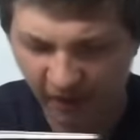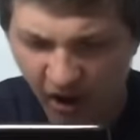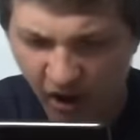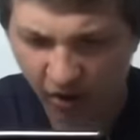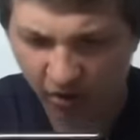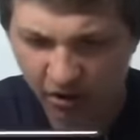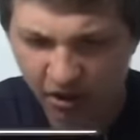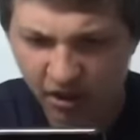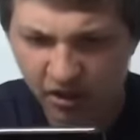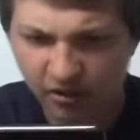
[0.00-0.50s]

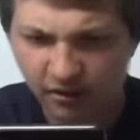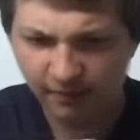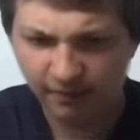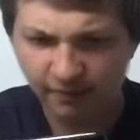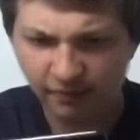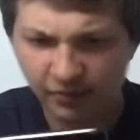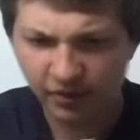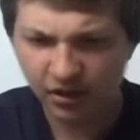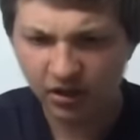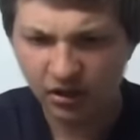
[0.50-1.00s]

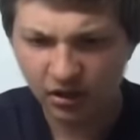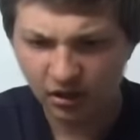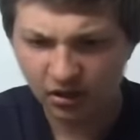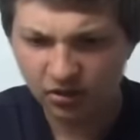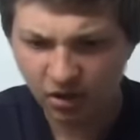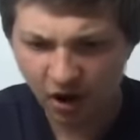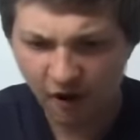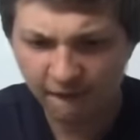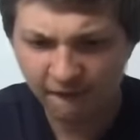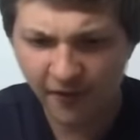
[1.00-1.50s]
Phone?
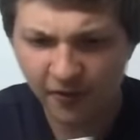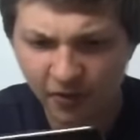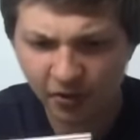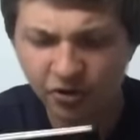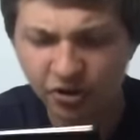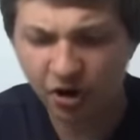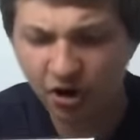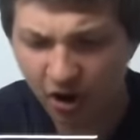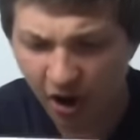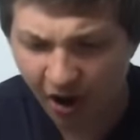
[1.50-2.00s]
No
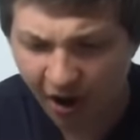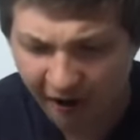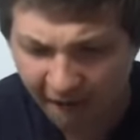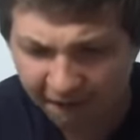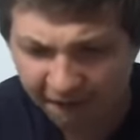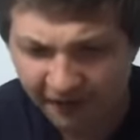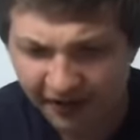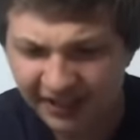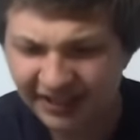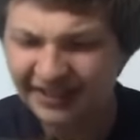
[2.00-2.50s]
phone, don't turn
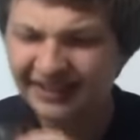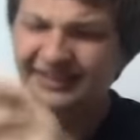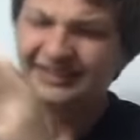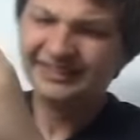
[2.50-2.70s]
off!